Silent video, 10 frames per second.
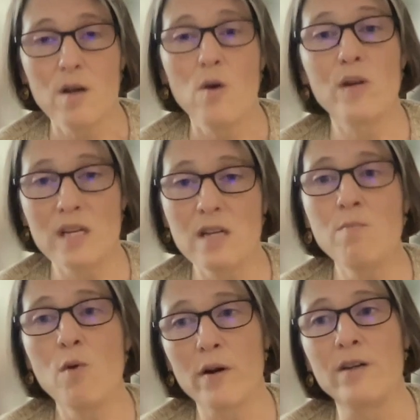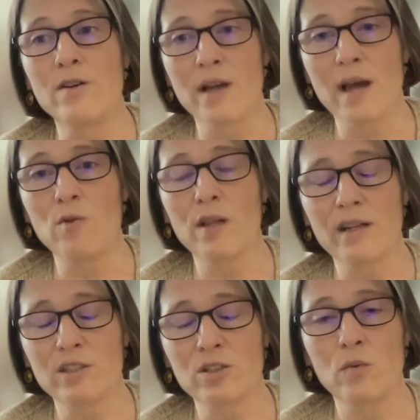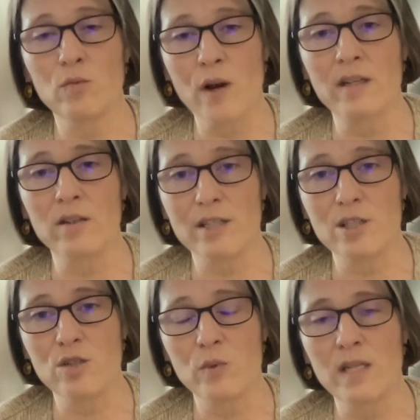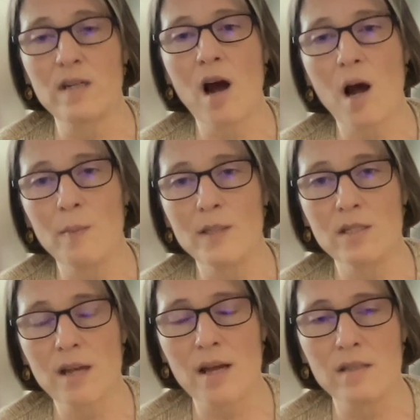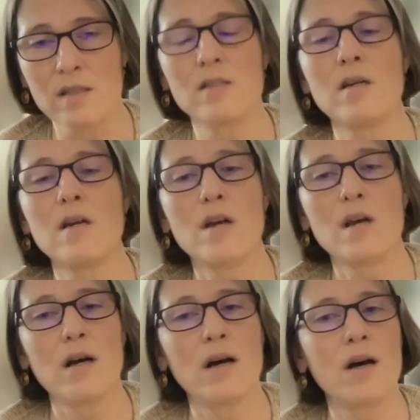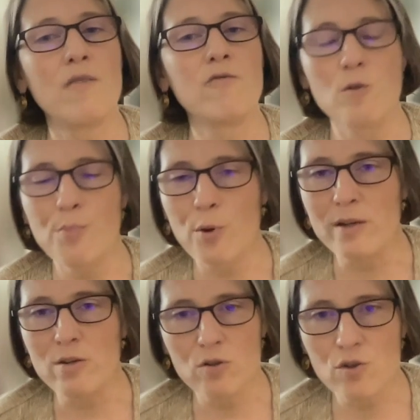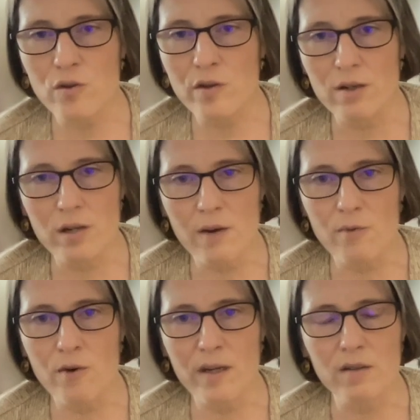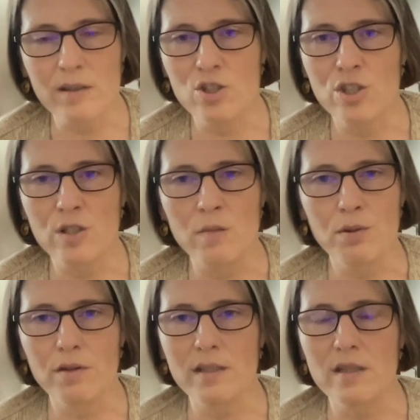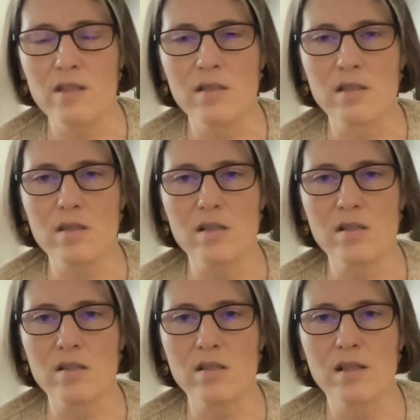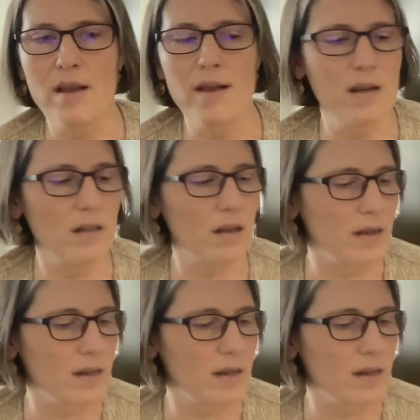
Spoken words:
We need more internet regulation. We need common sense, viewpoint neutral internet regulation. But these insane,